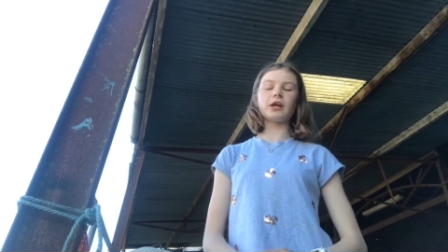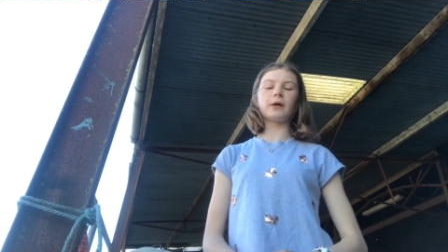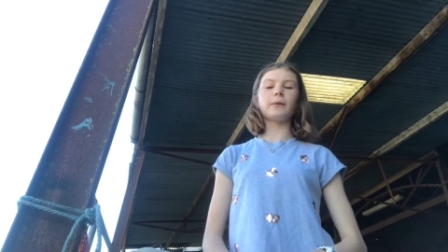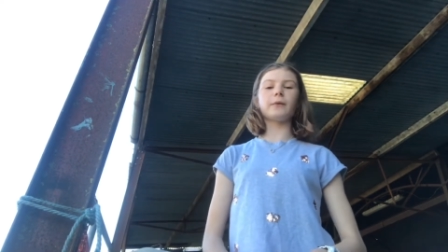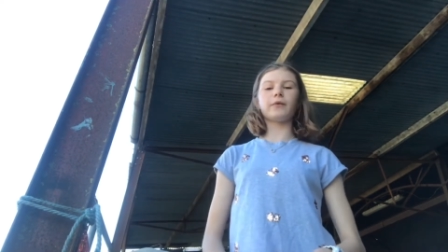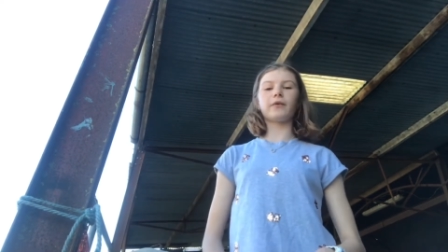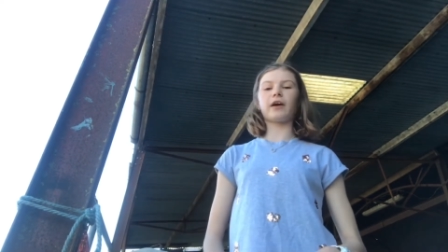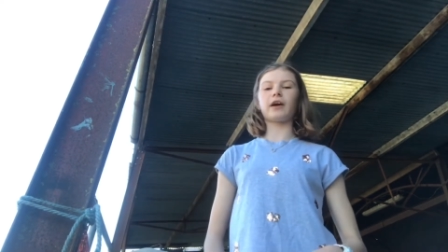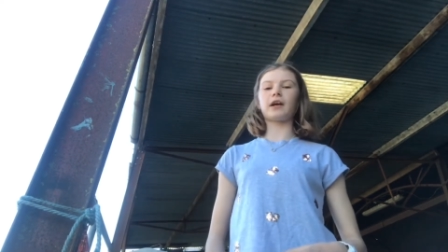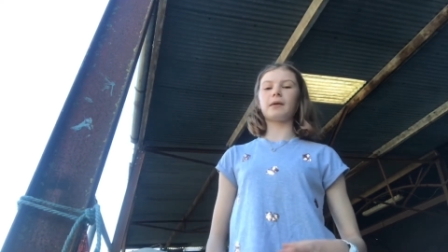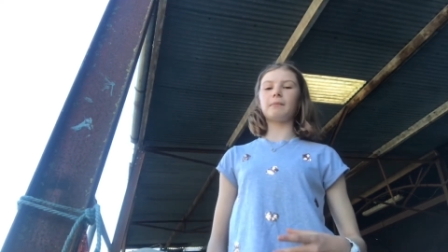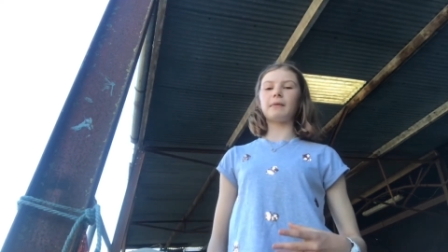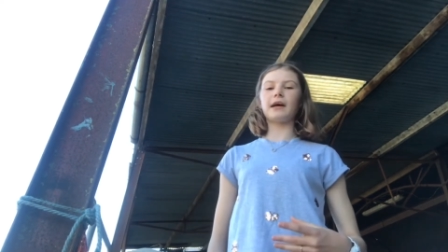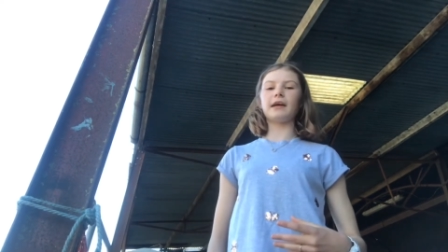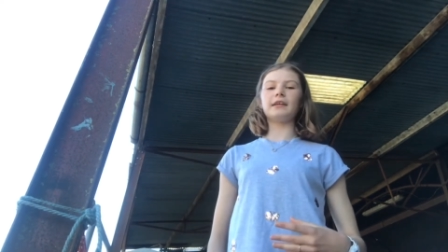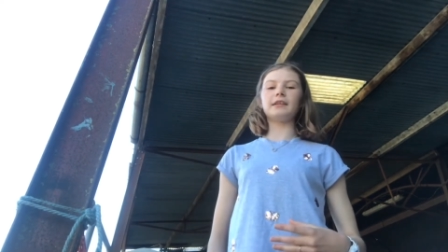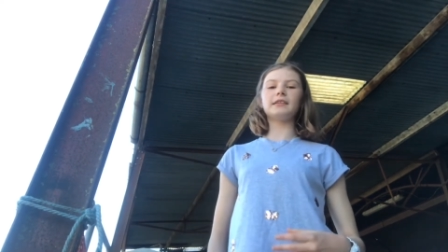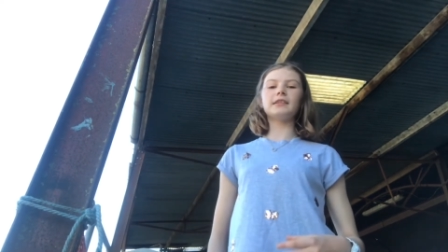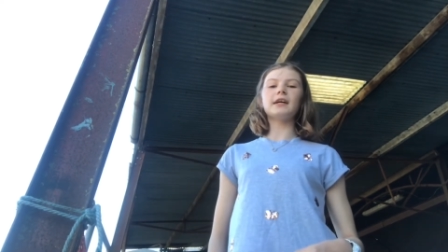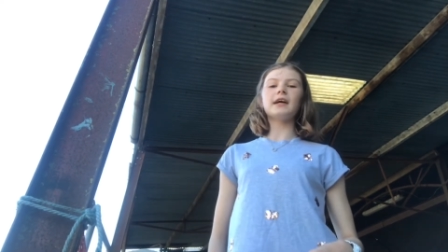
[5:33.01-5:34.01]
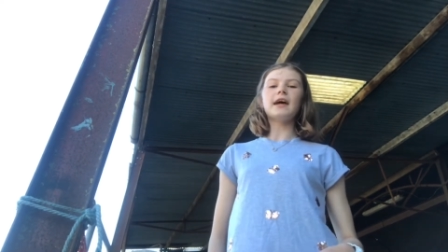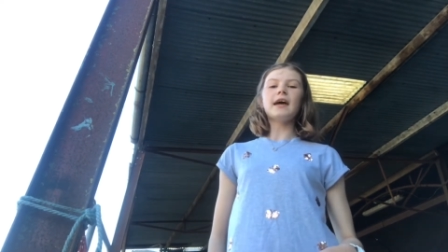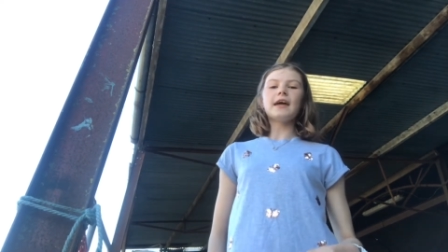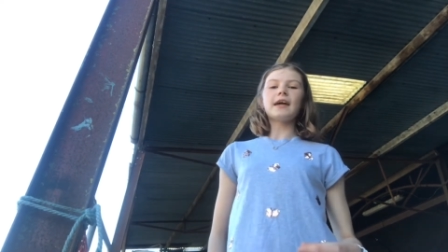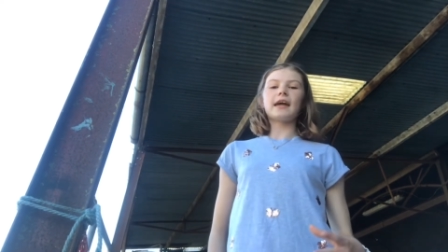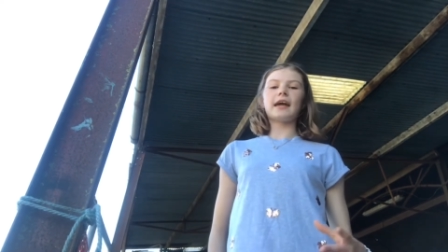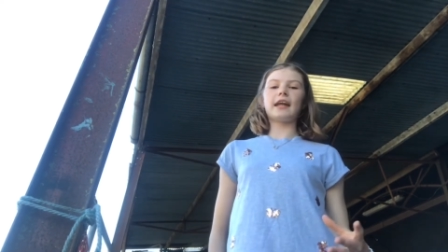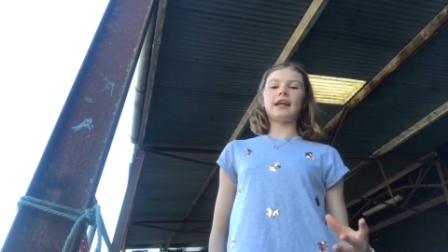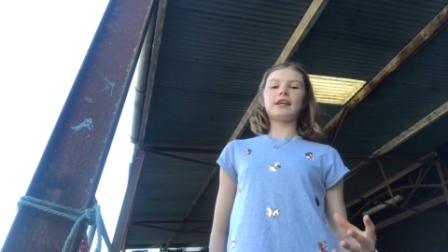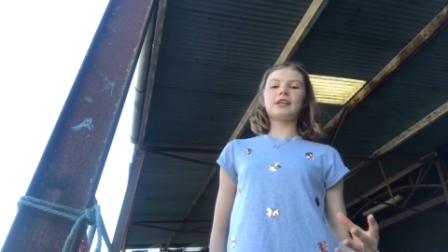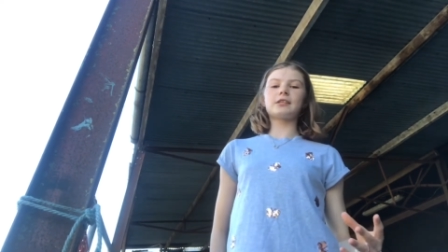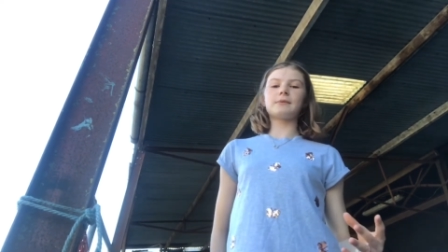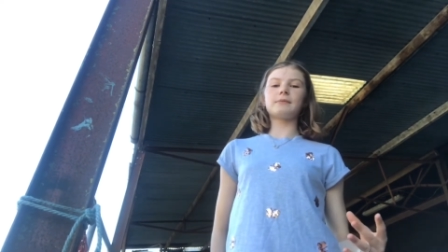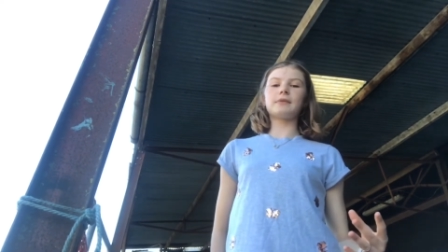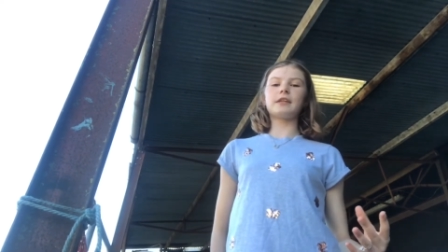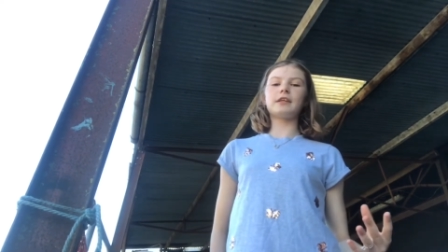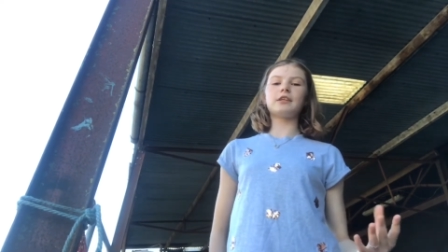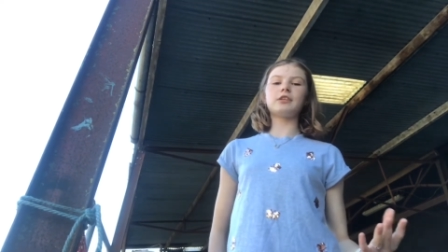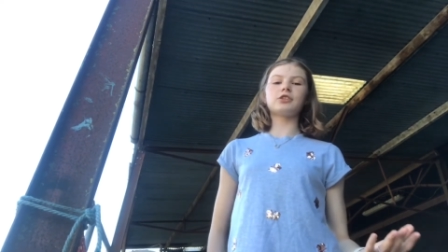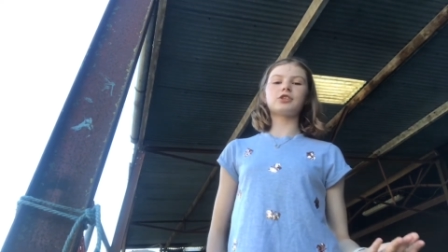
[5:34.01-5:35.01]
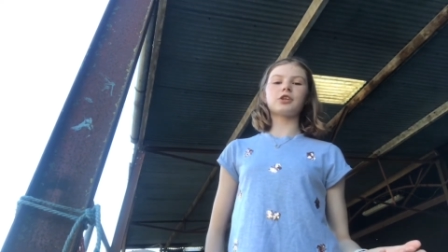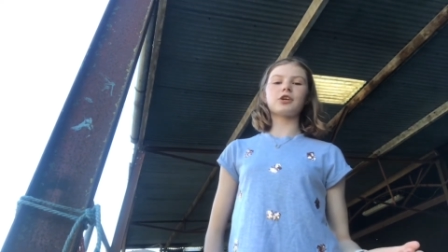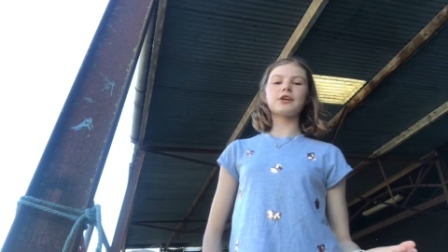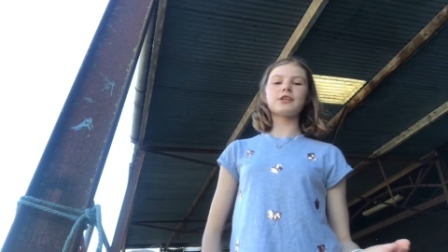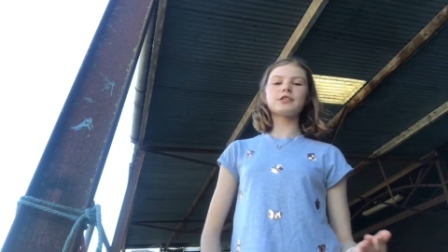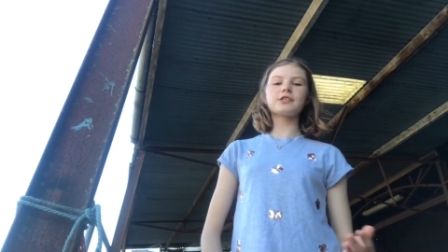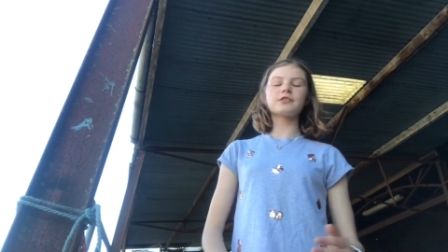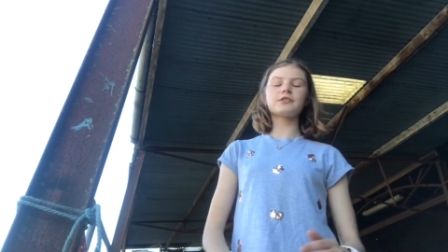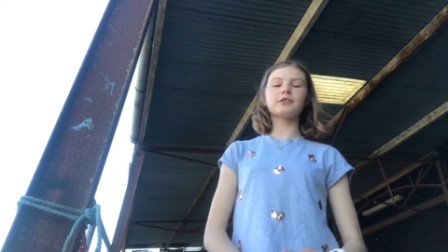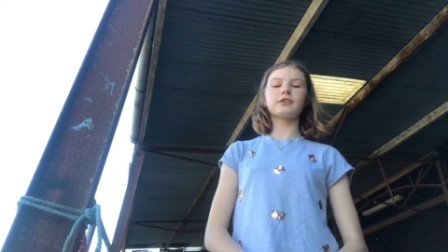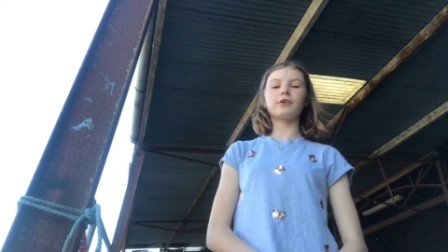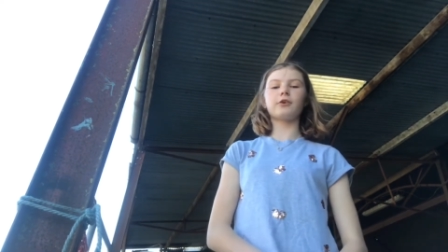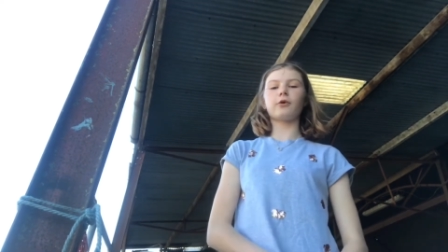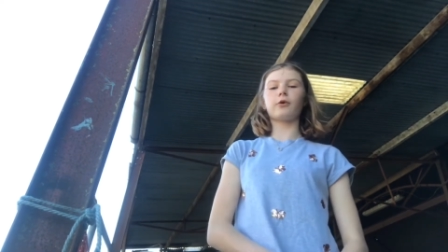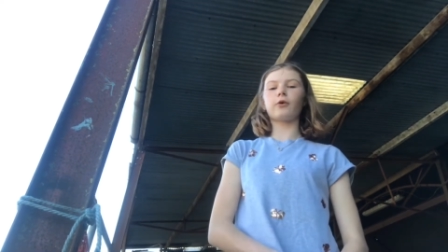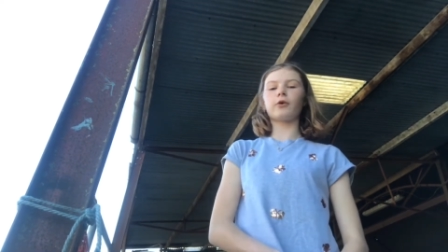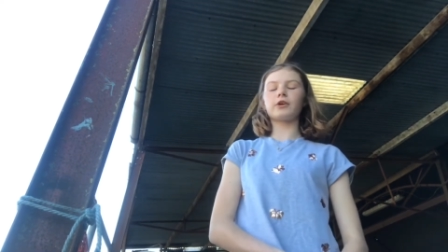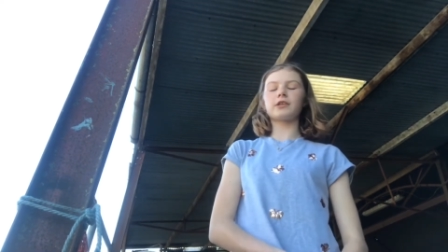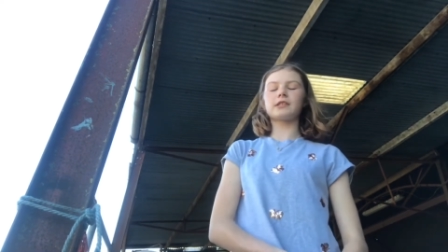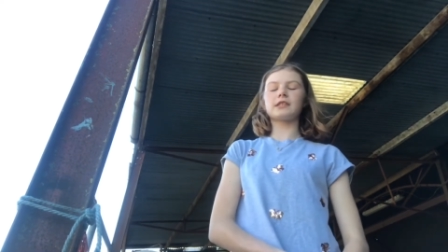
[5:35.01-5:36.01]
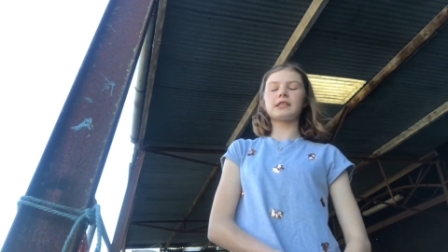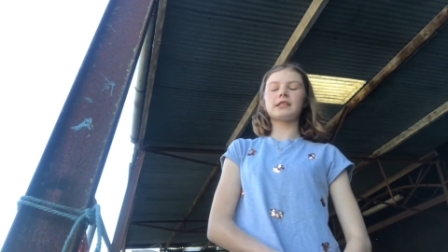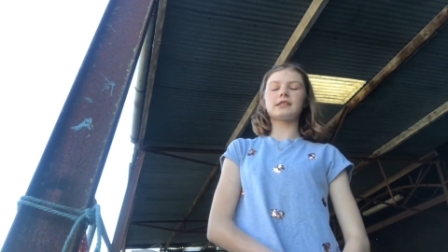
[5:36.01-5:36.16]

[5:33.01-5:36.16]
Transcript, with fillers: I would recommend getting some of these just so that your horse